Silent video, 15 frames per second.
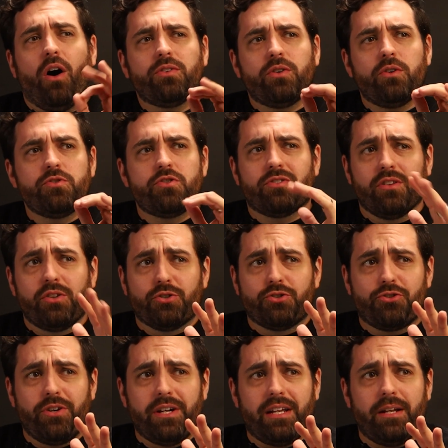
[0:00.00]
Also, just a little
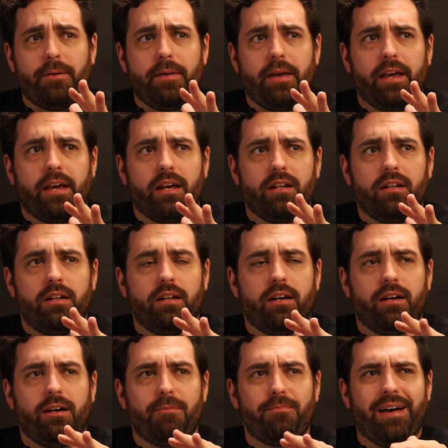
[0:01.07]
trick, and
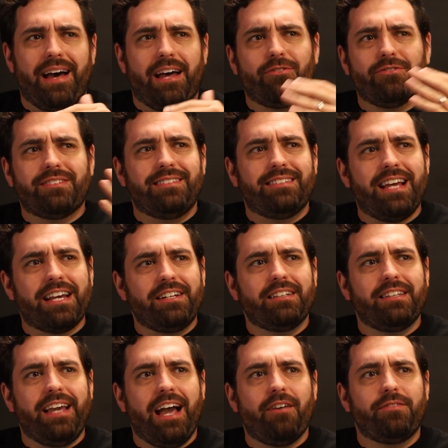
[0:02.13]
um, I don't
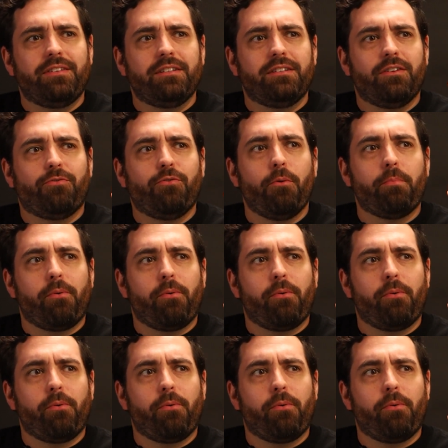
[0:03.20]
technically have the, the full